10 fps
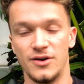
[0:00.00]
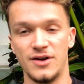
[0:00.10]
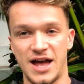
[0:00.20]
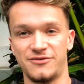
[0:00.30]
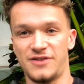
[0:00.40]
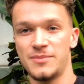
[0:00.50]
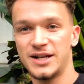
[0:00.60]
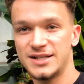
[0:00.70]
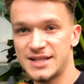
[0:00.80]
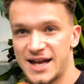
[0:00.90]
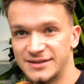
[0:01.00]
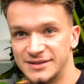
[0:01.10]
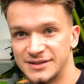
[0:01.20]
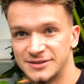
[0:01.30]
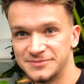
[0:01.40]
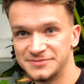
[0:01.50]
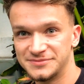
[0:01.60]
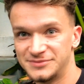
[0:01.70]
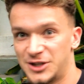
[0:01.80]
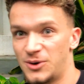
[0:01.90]
have families that
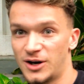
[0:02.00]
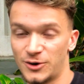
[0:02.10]
are